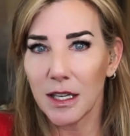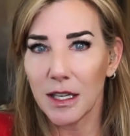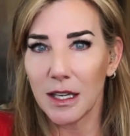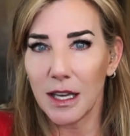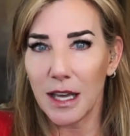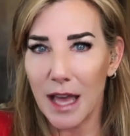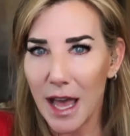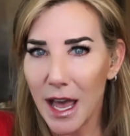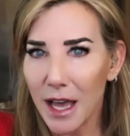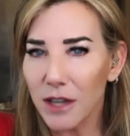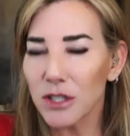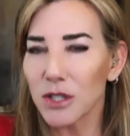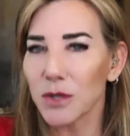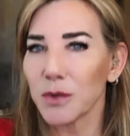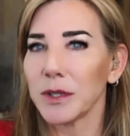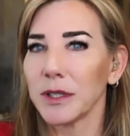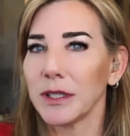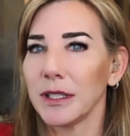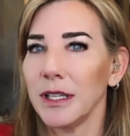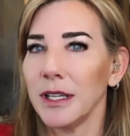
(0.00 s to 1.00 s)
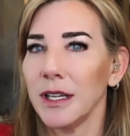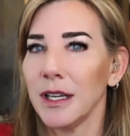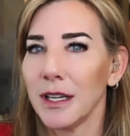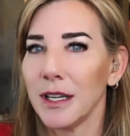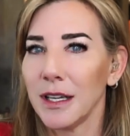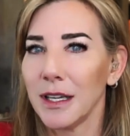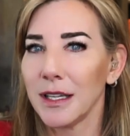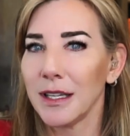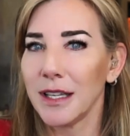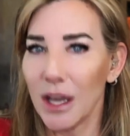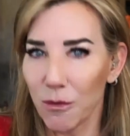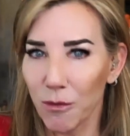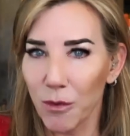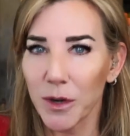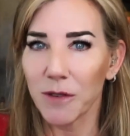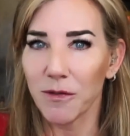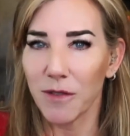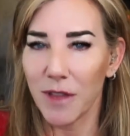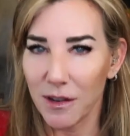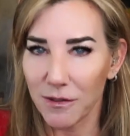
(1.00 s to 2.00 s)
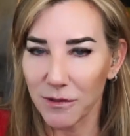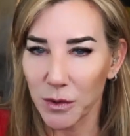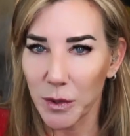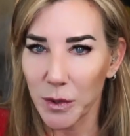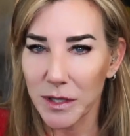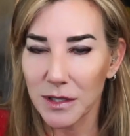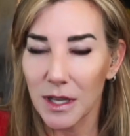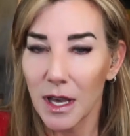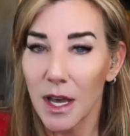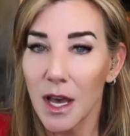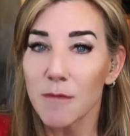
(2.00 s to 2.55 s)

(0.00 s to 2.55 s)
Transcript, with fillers: actually get rid of that voice.